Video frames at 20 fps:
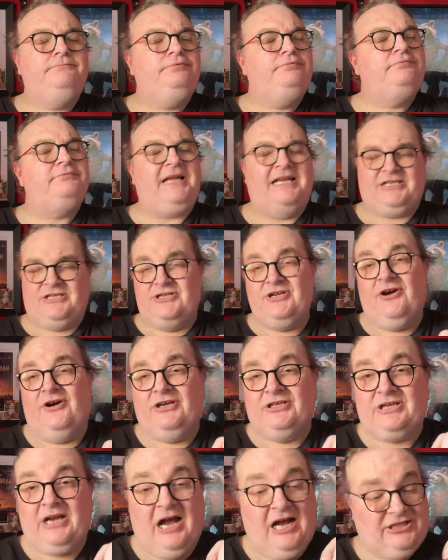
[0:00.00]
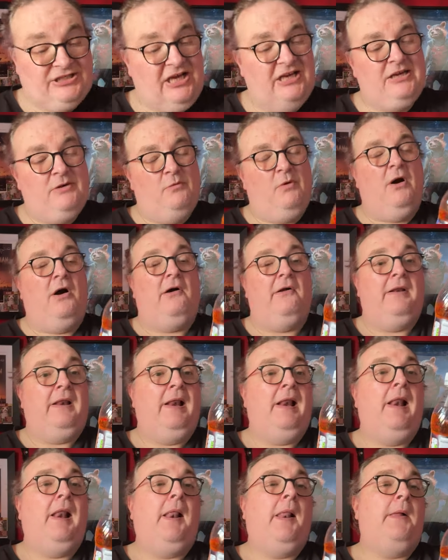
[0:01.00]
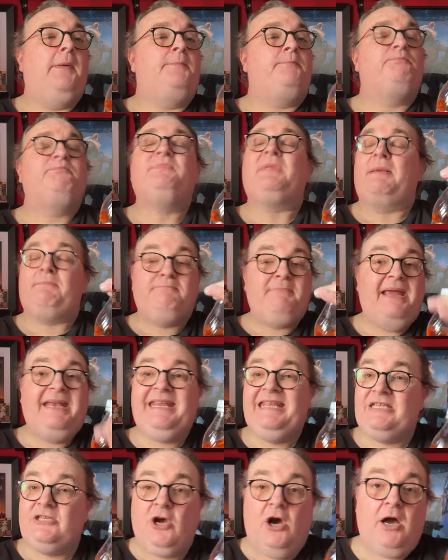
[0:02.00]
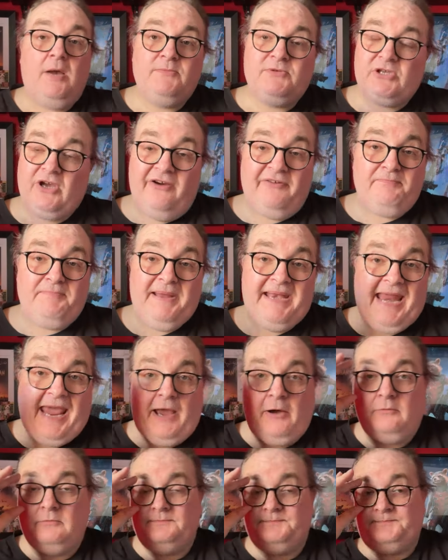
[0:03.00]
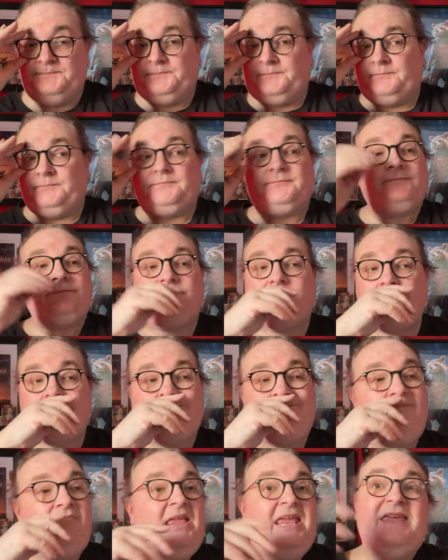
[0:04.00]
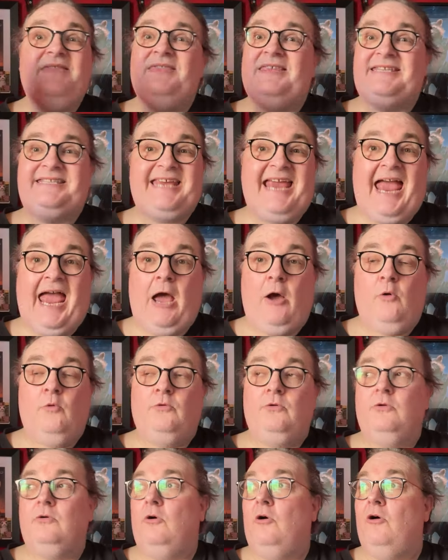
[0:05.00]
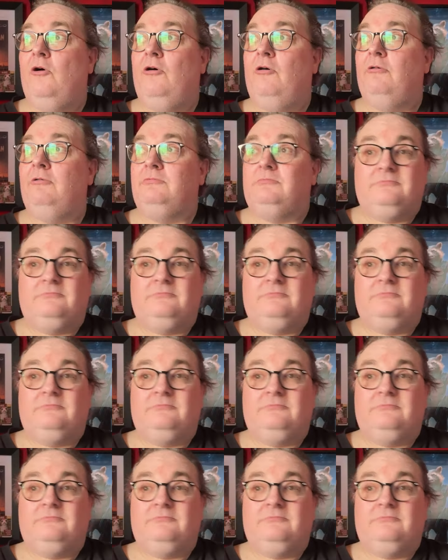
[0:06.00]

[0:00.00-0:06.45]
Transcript: That's nice. I'll tell you what. Many times I've been out in the town or